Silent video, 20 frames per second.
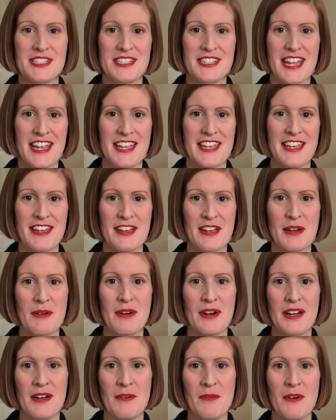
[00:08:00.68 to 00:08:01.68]
is taking her
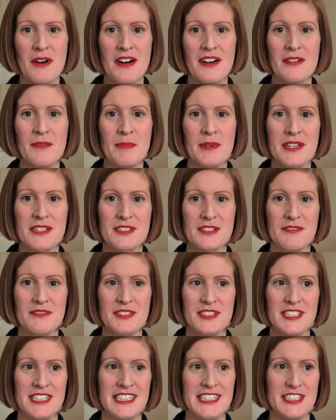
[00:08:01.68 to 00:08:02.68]
quite a while because
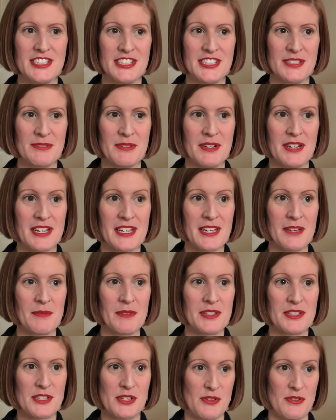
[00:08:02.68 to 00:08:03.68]
obviously she's working
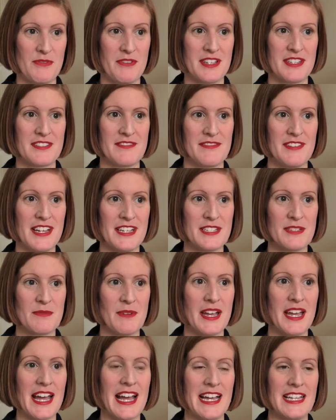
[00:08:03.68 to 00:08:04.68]
with 2 threads of lace
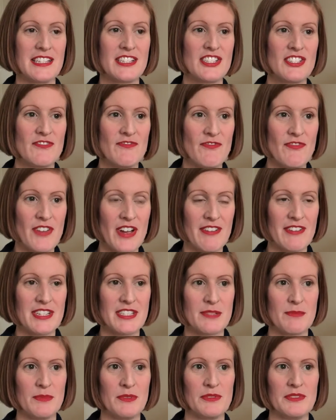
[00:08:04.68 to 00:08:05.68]
weight and very
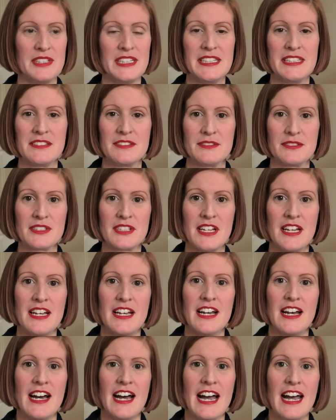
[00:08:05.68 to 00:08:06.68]
small needles,
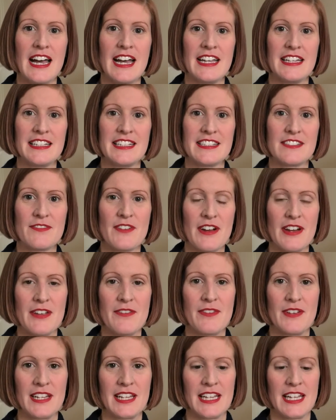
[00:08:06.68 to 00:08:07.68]
and it's very
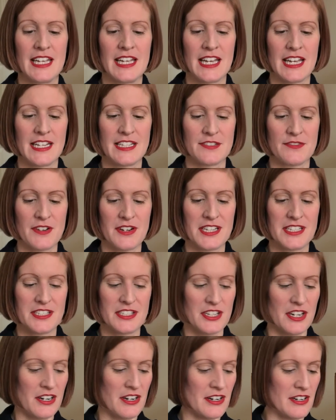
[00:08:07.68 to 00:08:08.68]
fiddly and it's very
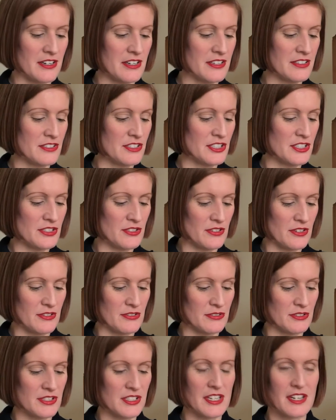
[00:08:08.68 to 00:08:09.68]
dark and she
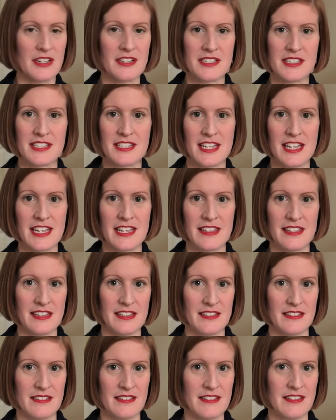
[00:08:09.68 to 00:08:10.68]
struggles to kind of see in
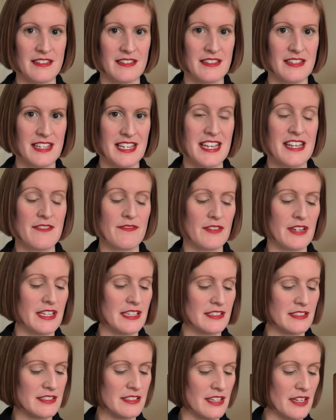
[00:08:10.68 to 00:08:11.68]
the
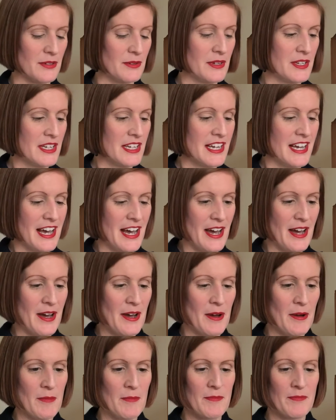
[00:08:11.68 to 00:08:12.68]
evening. So
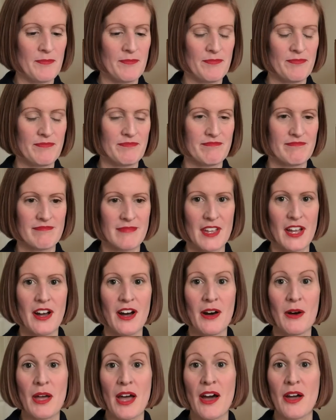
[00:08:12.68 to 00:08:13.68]

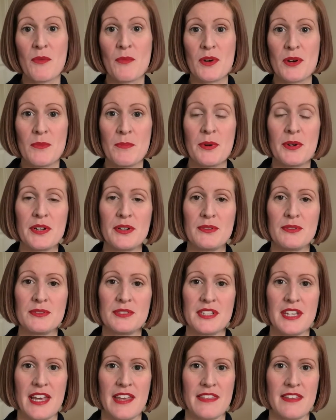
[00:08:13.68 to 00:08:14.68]
I will put it all
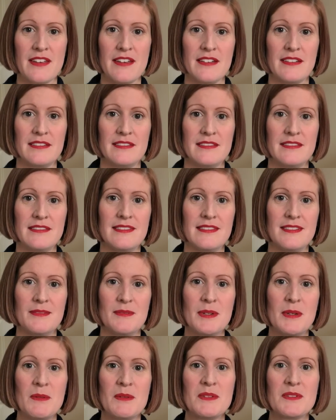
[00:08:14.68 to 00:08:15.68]
together.
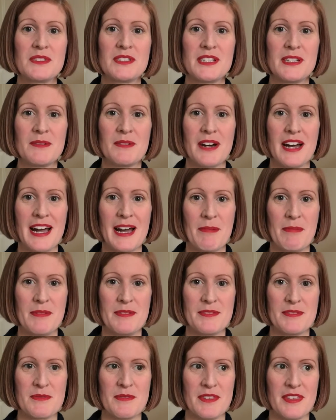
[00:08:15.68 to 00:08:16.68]
We will see what
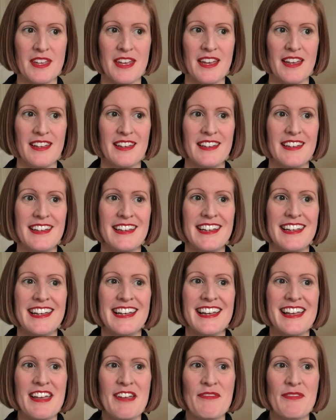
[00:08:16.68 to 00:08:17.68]
happens with it.
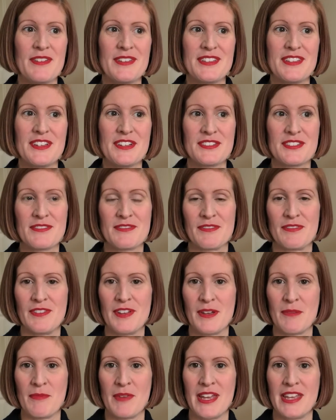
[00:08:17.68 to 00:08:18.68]
If it doesn't
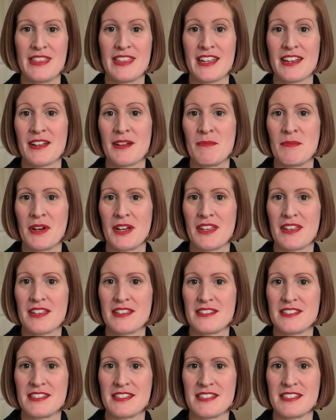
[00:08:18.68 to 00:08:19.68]
fit me, then I might
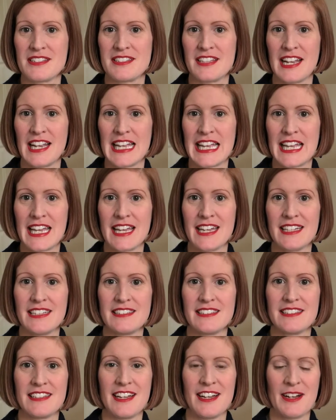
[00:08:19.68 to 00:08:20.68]
consider selling it.
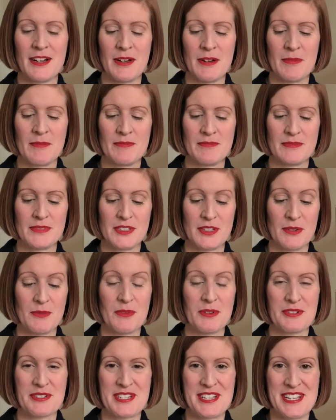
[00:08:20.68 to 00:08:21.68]
So
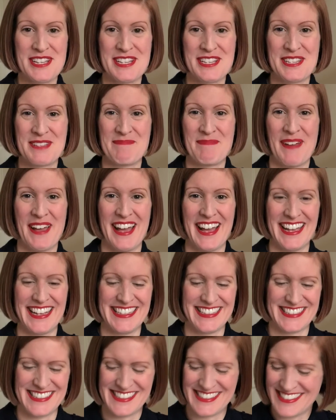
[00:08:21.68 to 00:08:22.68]
watch this
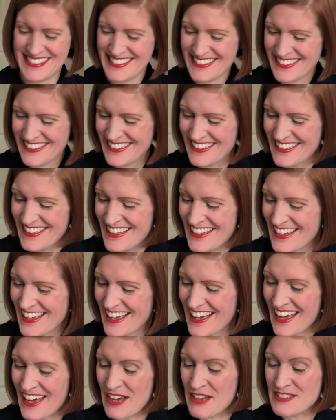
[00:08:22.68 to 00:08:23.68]
space.
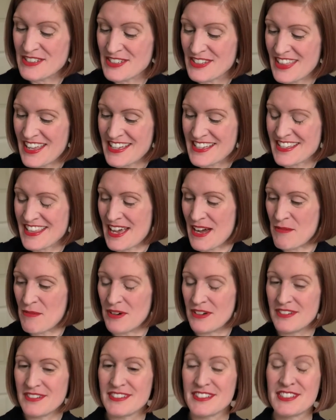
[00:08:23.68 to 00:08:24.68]
So that's that
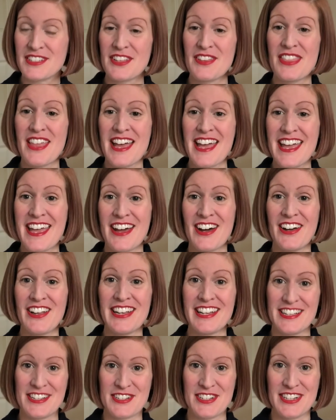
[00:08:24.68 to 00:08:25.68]
one. So they are
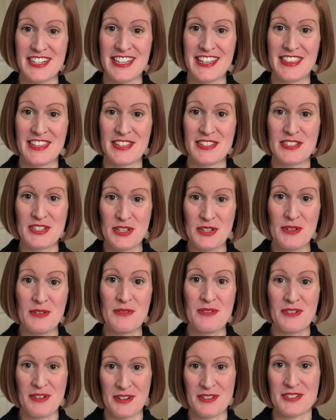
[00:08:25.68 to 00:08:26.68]
literally the 2
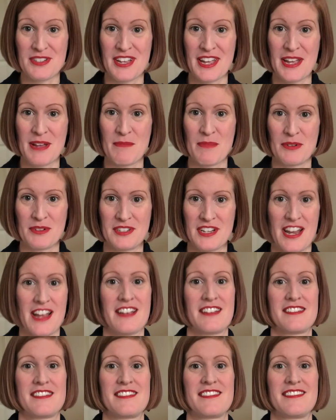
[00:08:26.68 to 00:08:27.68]
crocheting
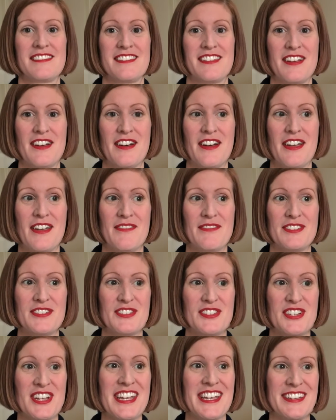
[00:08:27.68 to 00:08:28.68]
projects that I have
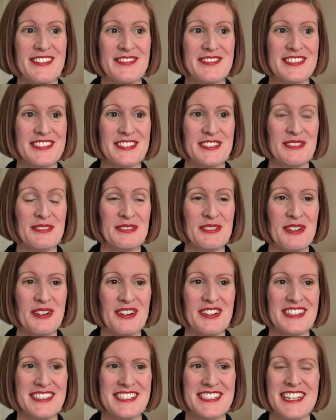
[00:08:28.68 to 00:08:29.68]
achieved or
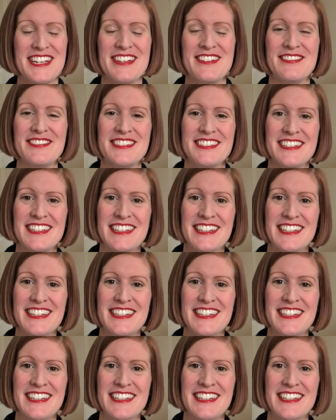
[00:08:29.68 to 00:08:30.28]
not achieved